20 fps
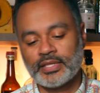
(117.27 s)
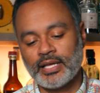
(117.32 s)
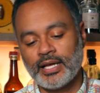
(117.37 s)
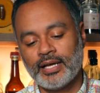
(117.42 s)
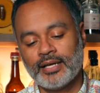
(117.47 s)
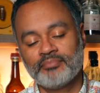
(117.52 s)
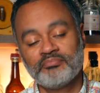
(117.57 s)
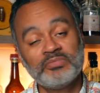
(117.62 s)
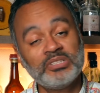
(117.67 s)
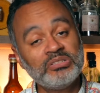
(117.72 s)

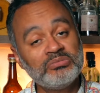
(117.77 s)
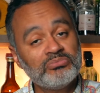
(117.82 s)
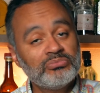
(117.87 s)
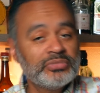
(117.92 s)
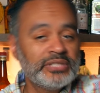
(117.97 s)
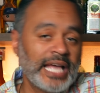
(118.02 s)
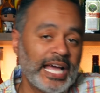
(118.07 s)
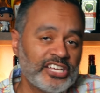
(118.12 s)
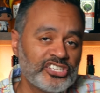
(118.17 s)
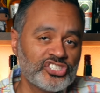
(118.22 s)
a
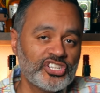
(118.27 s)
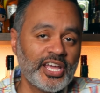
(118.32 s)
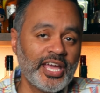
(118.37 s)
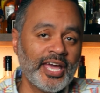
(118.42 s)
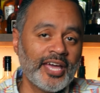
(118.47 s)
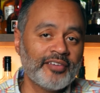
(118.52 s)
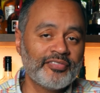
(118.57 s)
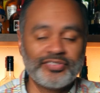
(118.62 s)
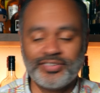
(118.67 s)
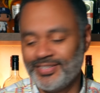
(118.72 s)
dash and a
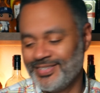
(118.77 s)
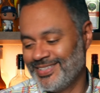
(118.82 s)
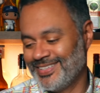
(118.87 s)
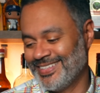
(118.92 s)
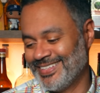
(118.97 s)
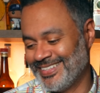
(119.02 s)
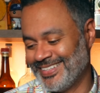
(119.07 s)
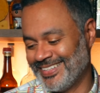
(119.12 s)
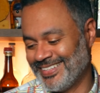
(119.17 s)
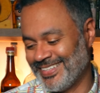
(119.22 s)
half.
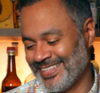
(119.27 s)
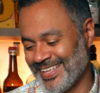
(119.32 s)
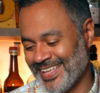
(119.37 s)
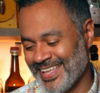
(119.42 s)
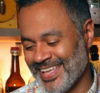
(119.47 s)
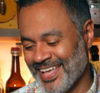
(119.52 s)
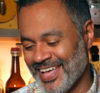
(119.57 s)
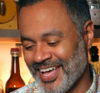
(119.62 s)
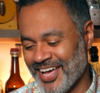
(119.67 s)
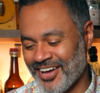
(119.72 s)

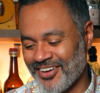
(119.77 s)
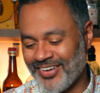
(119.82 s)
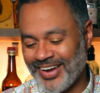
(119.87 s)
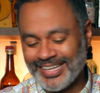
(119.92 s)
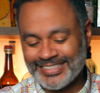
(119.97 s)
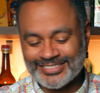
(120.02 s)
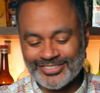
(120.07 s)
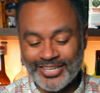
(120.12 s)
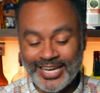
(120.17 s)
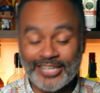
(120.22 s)
All
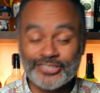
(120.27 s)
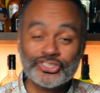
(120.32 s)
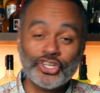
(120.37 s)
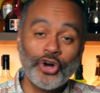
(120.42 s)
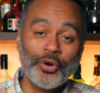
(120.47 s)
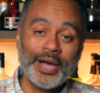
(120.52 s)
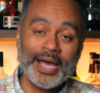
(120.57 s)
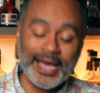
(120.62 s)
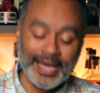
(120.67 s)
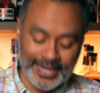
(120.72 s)
right, so now let's
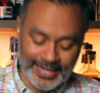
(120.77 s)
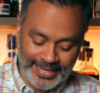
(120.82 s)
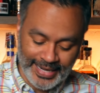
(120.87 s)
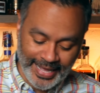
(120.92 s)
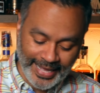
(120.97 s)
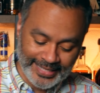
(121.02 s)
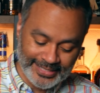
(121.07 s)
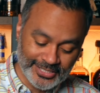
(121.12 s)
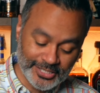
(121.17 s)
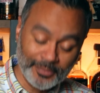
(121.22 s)
go ahead and
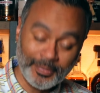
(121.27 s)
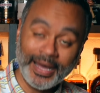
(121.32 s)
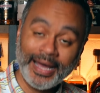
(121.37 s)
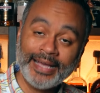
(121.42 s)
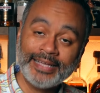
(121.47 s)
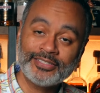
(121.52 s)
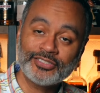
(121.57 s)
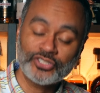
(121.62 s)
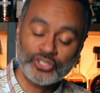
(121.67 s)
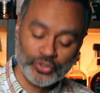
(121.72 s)
add some
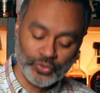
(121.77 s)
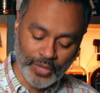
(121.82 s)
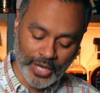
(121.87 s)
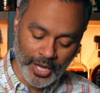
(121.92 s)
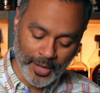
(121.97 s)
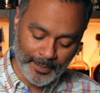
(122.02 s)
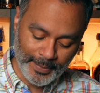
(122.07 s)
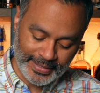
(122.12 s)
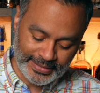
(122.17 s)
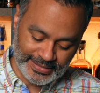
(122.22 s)
ice to
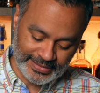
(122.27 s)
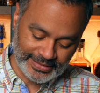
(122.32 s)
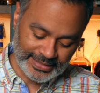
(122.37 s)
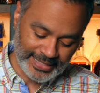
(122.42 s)
our mixing